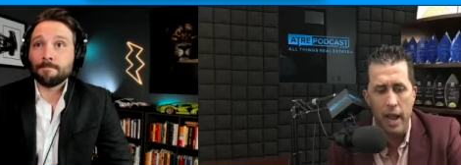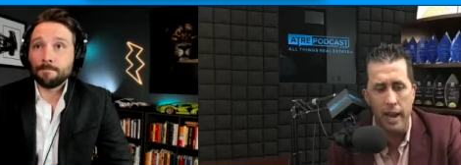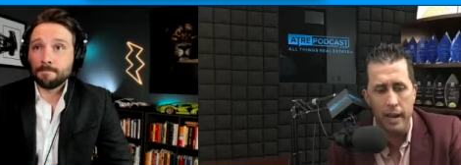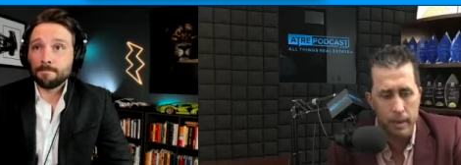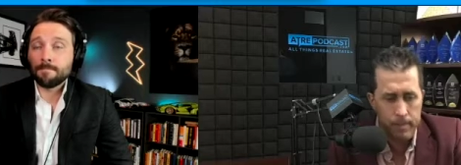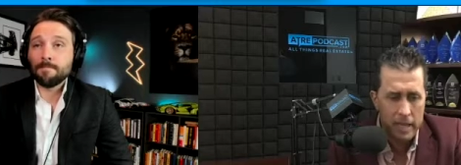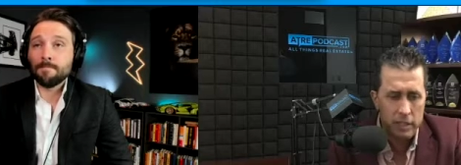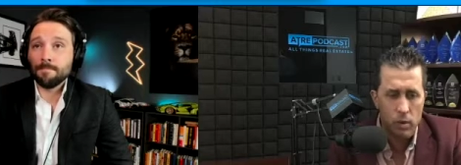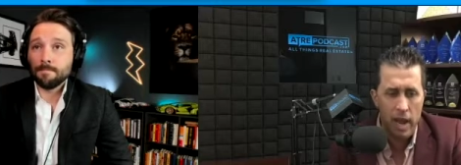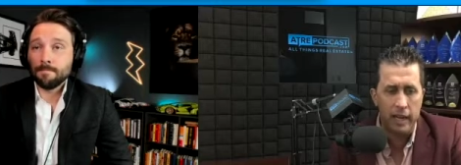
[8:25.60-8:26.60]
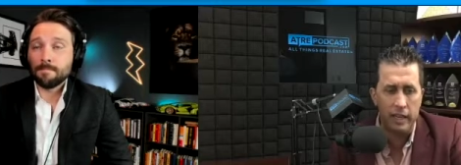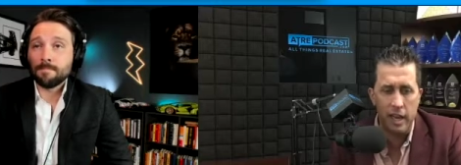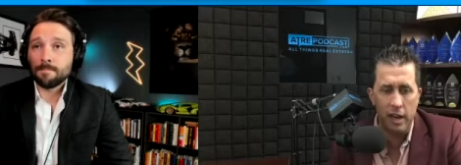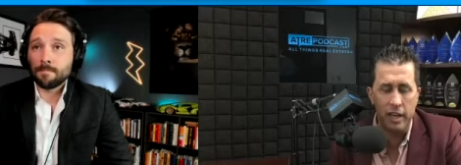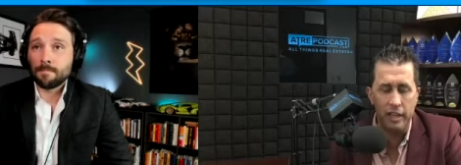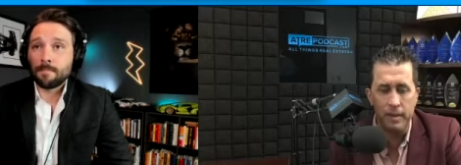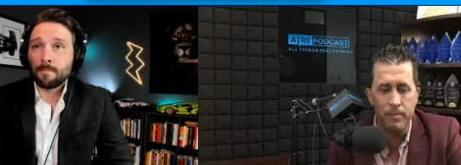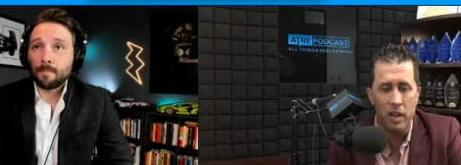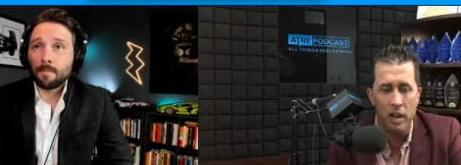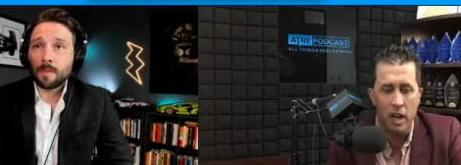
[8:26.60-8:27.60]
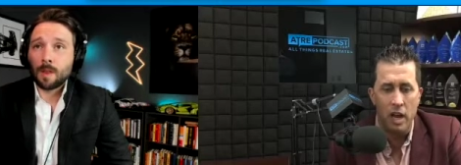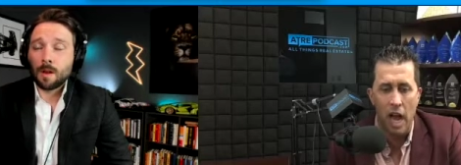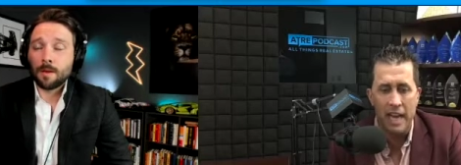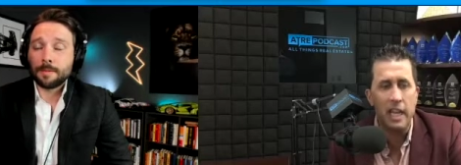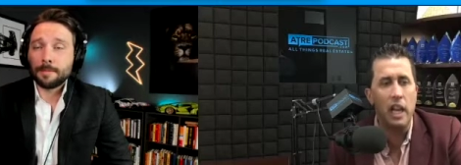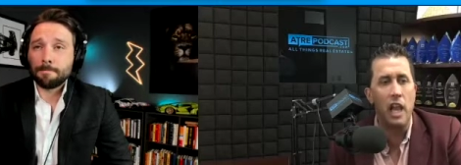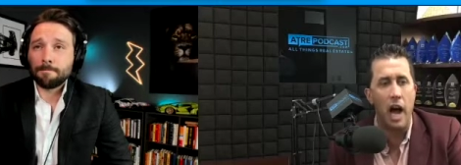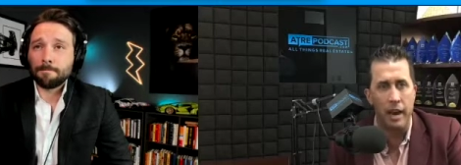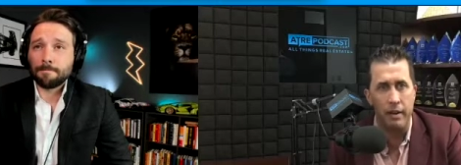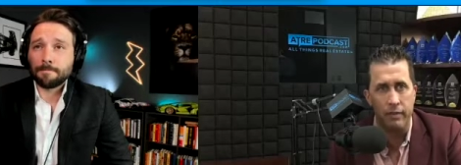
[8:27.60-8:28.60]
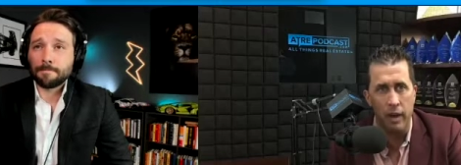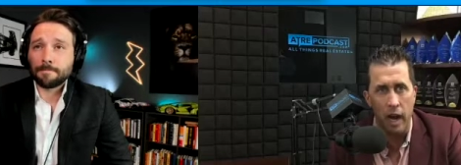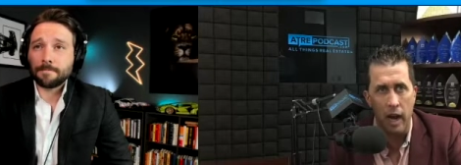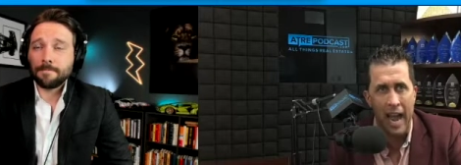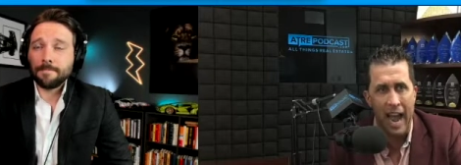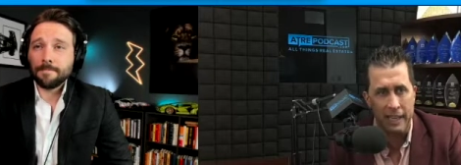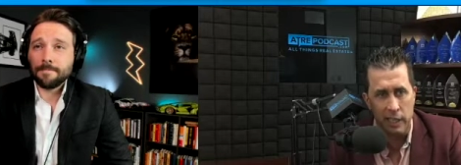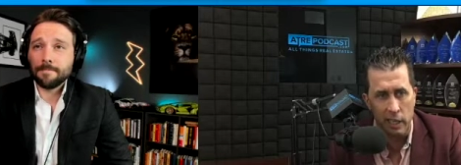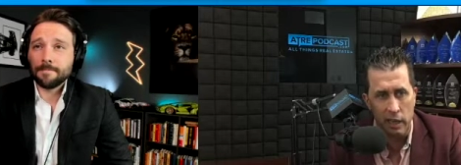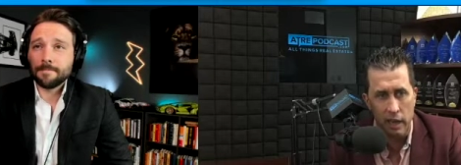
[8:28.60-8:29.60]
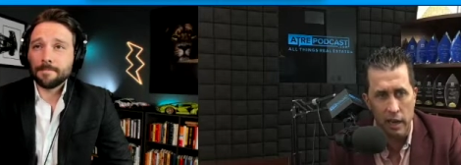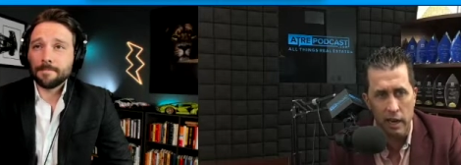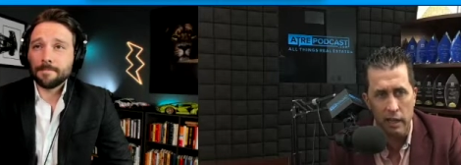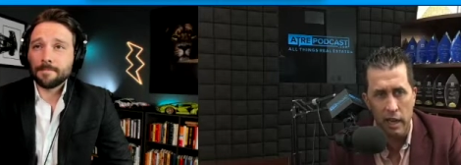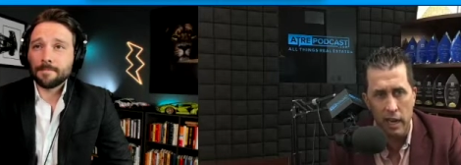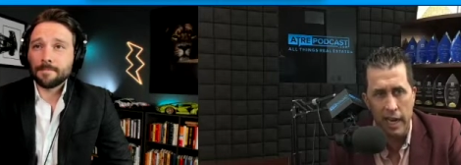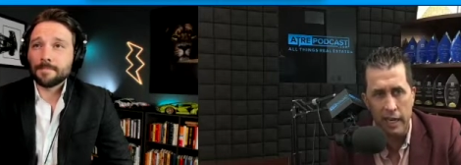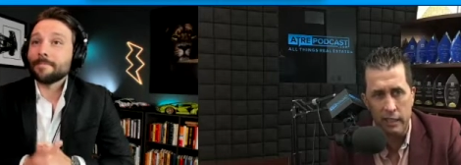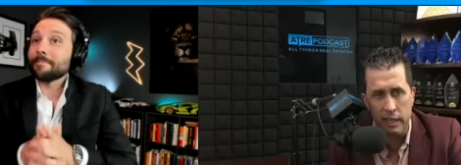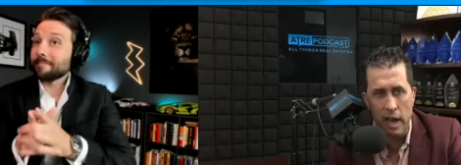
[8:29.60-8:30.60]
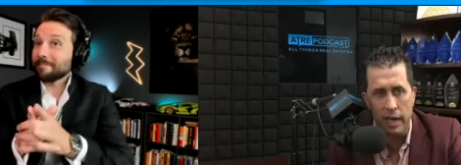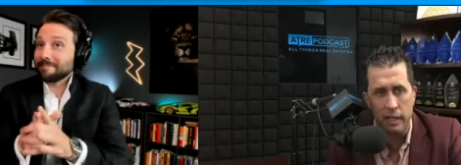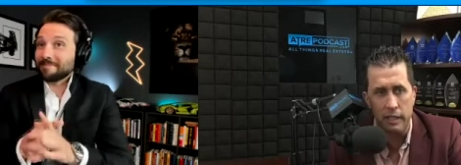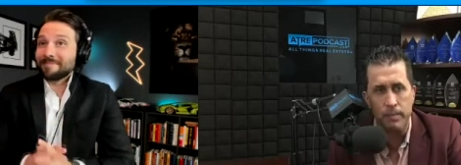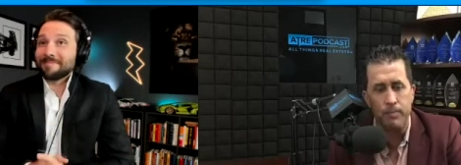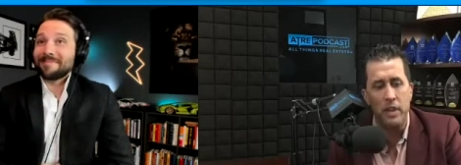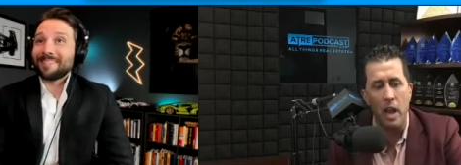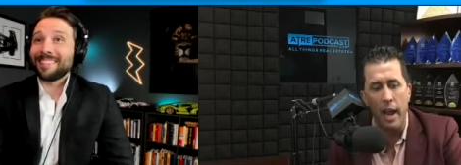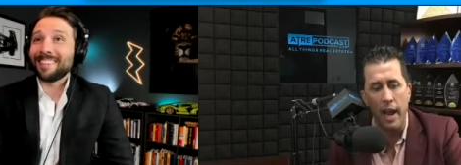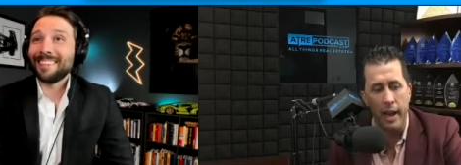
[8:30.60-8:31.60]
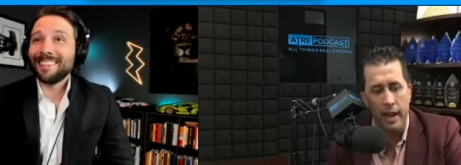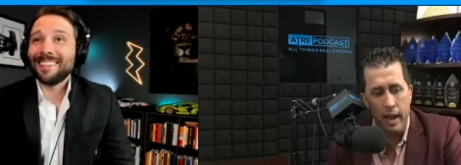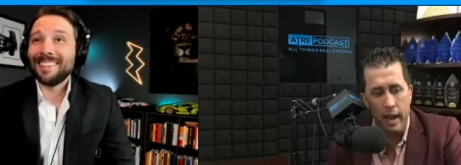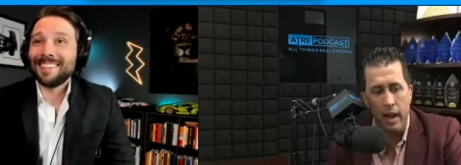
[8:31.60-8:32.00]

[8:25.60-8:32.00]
Speaker 1: And the best way I could tell you is, I did a lot of uh, acting in the in the 80s and 90s, and and